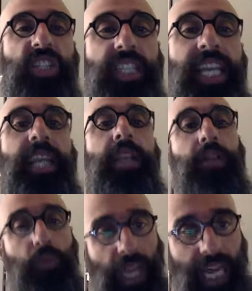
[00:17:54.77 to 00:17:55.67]
state?
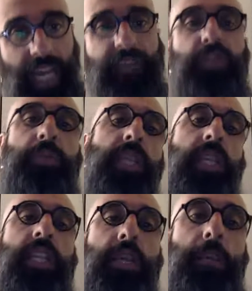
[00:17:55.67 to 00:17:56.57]
We have to be
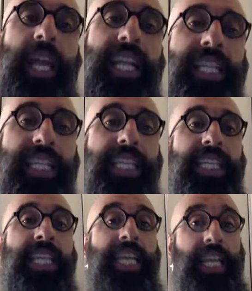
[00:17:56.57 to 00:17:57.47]

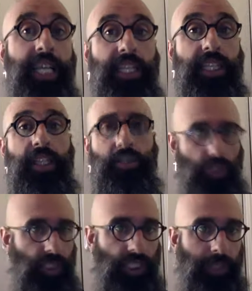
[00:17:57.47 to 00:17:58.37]
independent, and not
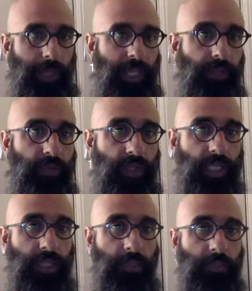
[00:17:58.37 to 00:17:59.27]
just independent for
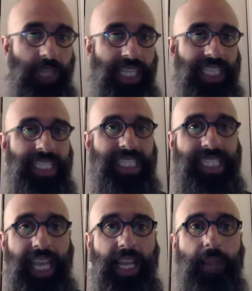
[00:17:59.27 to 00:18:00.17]
independence
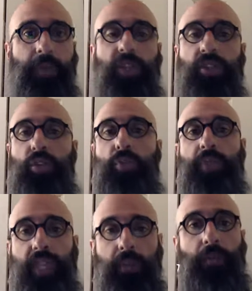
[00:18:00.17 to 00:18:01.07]
sake, but to
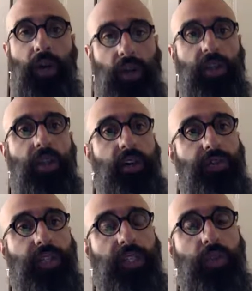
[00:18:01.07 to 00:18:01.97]
be part
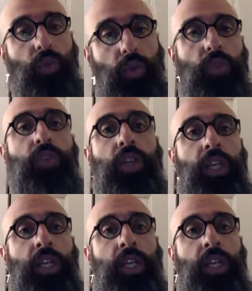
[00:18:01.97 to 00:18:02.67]
of the world